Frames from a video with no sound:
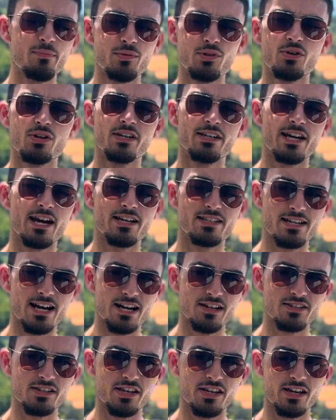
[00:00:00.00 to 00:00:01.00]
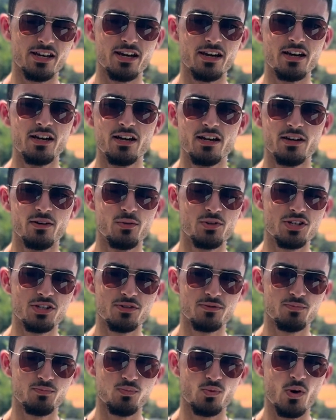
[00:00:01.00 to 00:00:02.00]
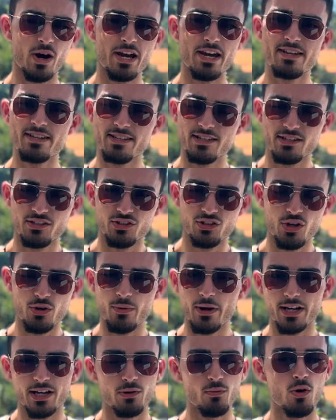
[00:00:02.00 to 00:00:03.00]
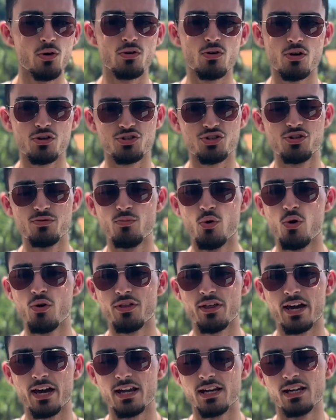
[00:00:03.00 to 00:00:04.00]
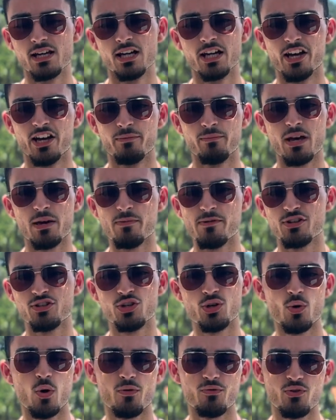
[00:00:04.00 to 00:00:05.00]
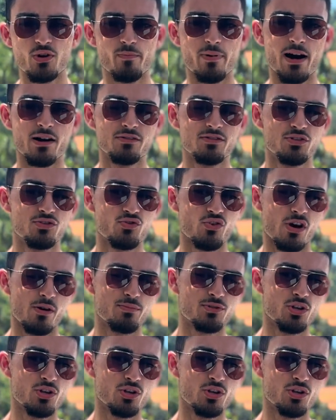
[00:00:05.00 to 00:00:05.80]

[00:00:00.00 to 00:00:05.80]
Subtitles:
You can get a taxi here, which is quite easy to do, and it won't cost you more than maybe £2 or £3 a trip.